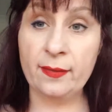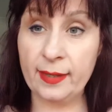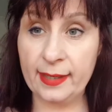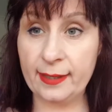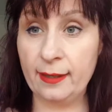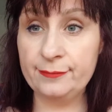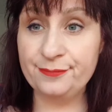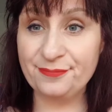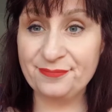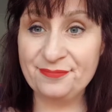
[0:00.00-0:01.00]
There you go.
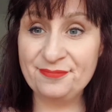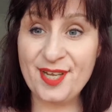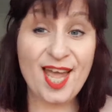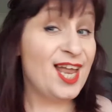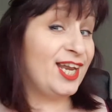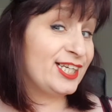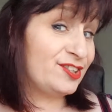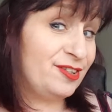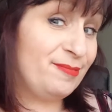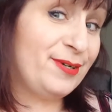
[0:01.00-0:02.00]

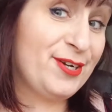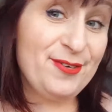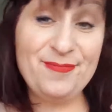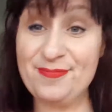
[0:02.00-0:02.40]
Electric Blue.